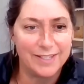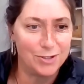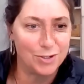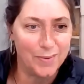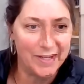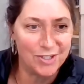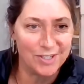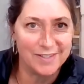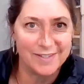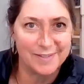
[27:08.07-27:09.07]
teacher
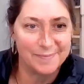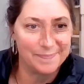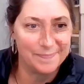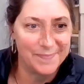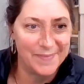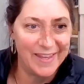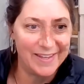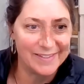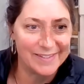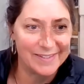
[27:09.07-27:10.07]
questions.
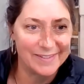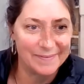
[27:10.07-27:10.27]
Thanks.